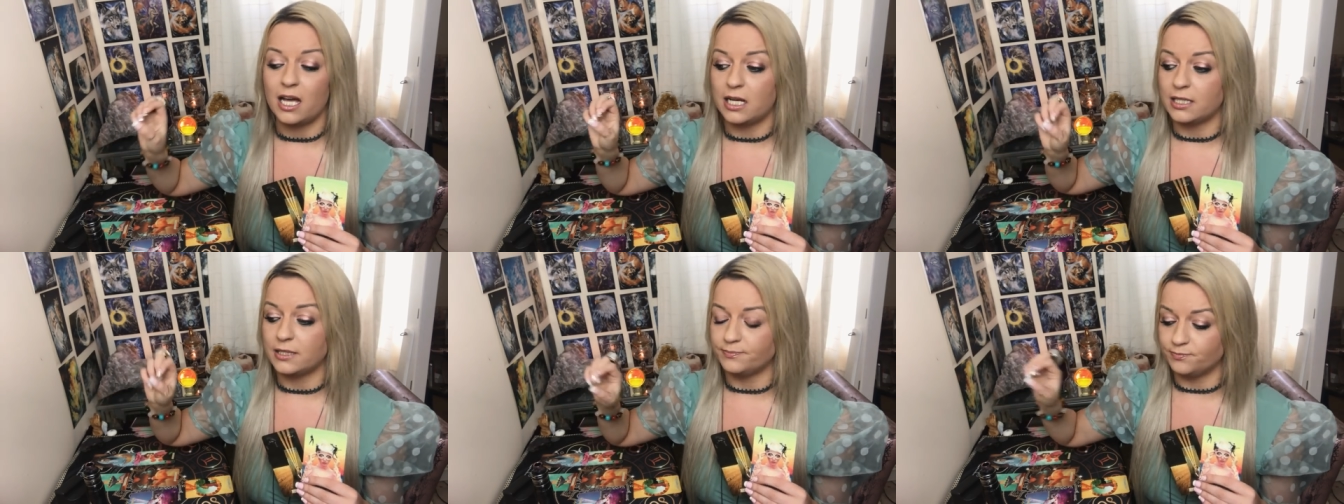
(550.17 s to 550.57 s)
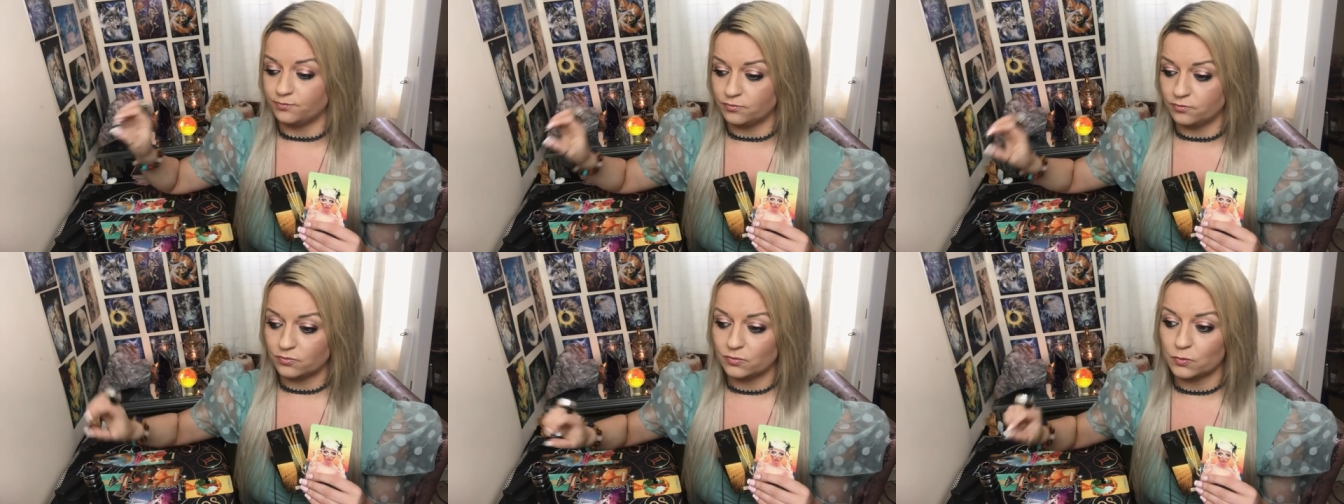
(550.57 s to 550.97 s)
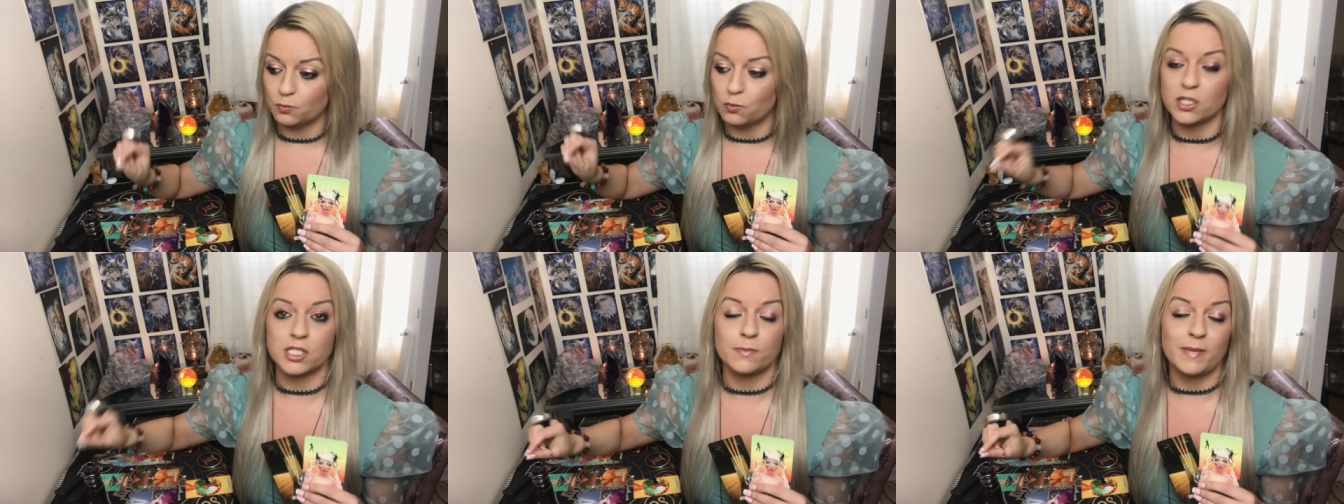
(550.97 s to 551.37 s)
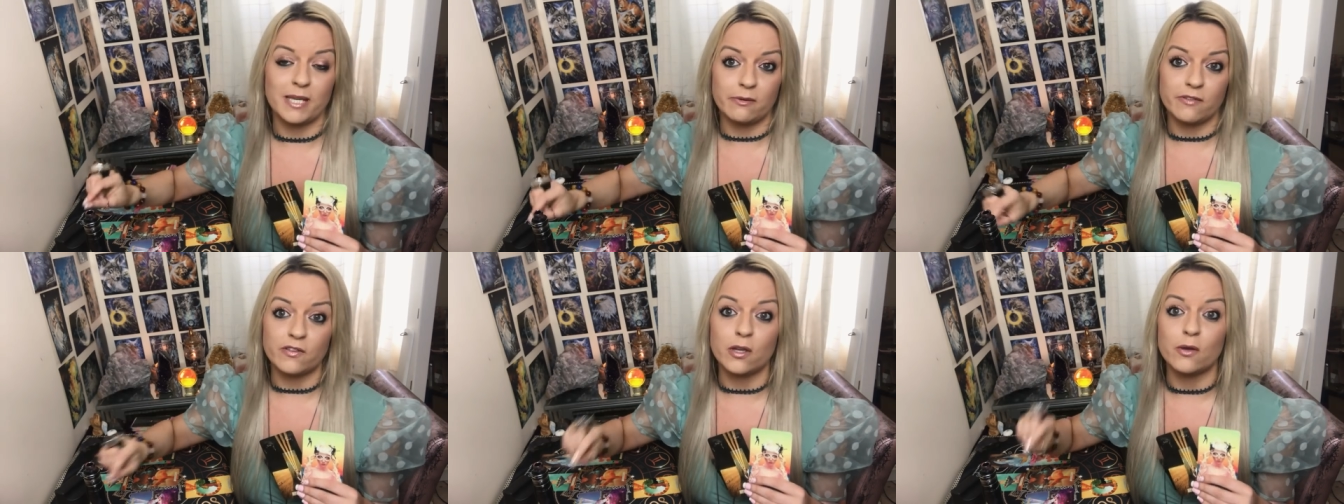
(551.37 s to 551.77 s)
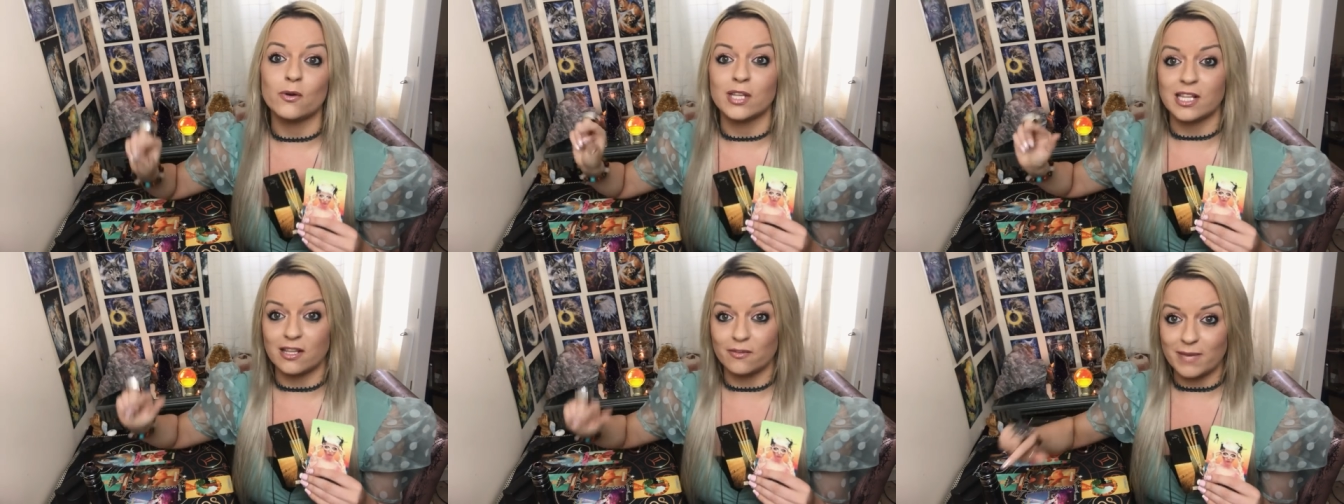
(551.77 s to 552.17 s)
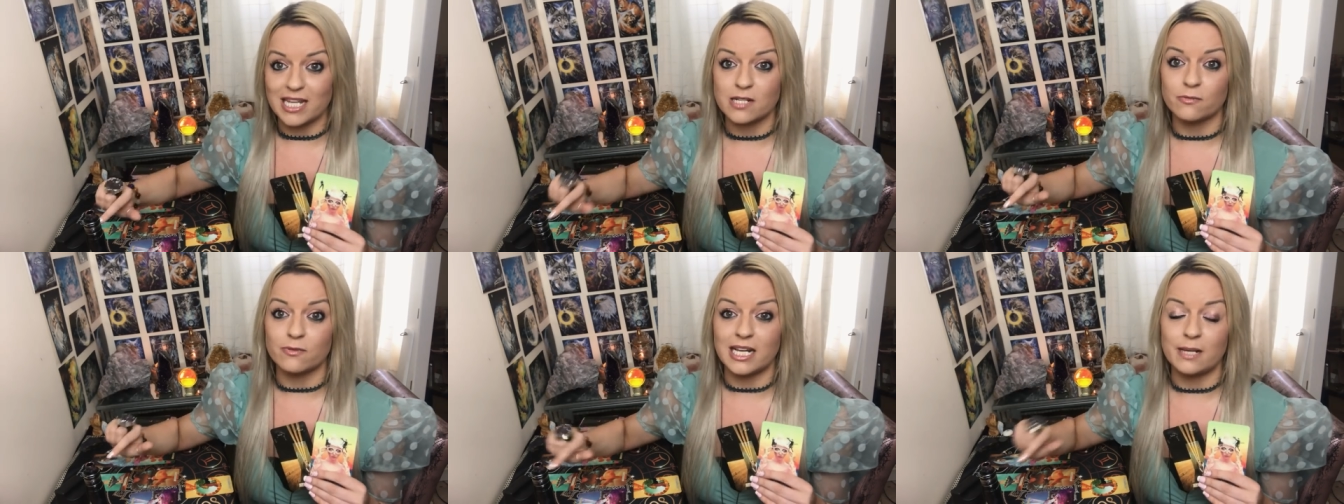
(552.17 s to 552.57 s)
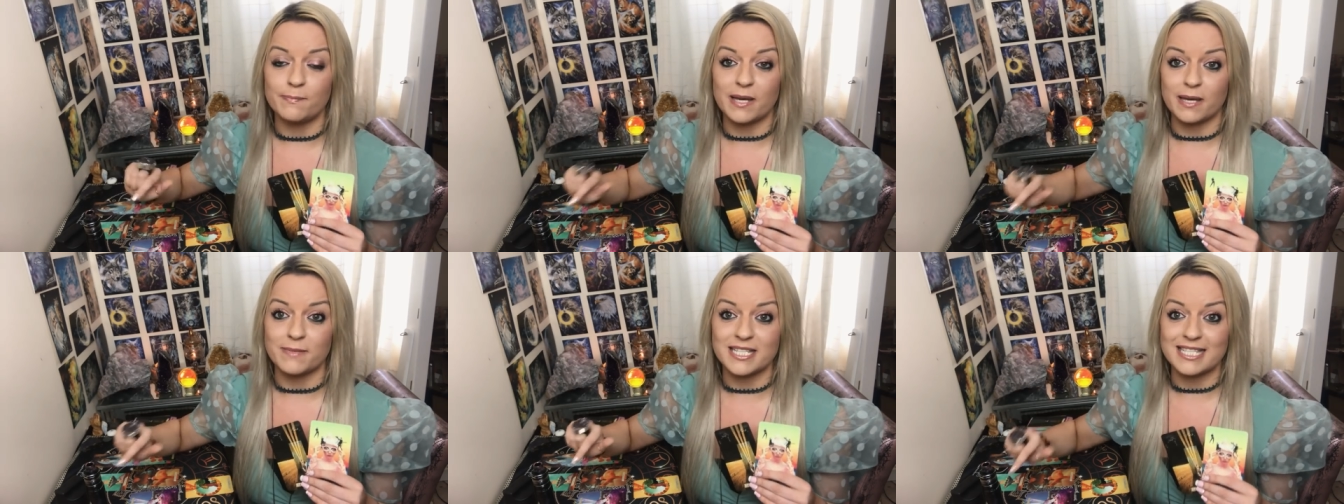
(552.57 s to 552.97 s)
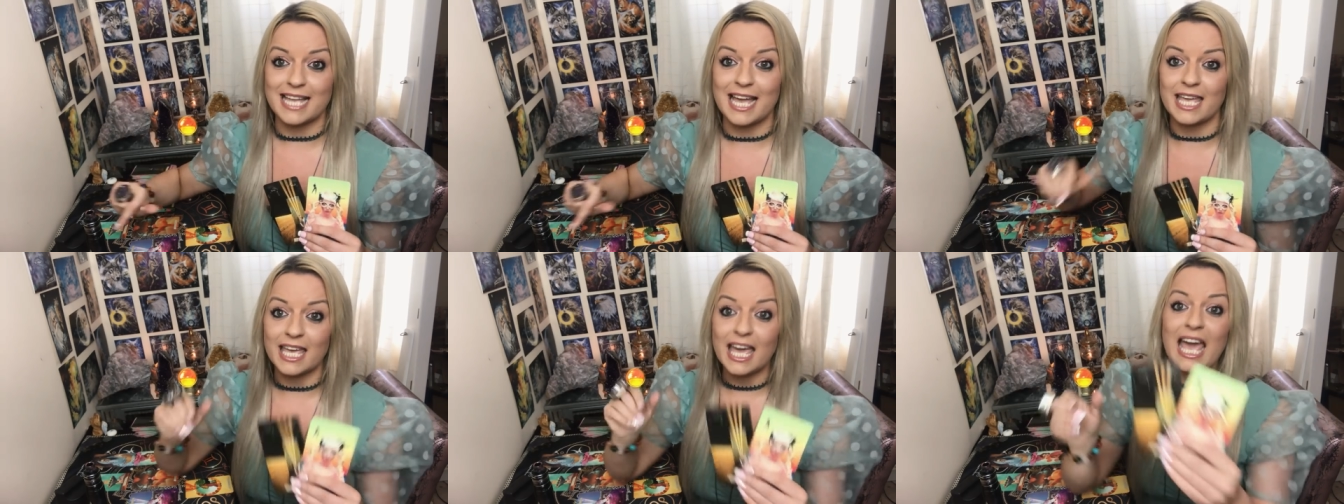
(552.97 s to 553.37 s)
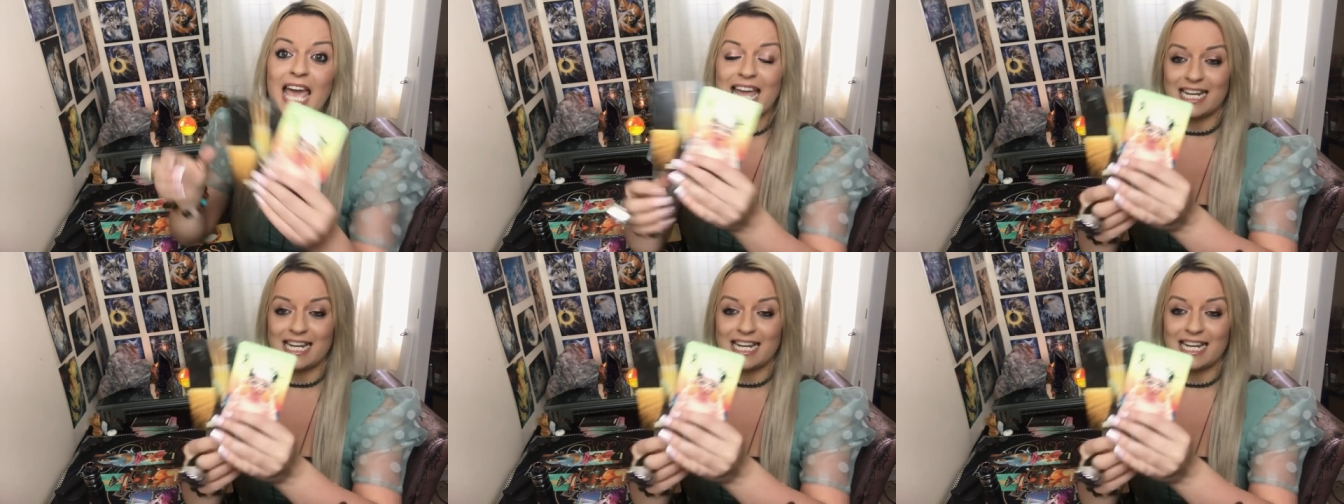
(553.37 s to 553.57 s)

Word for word: um, want to be with you or that they've made a really big mistake.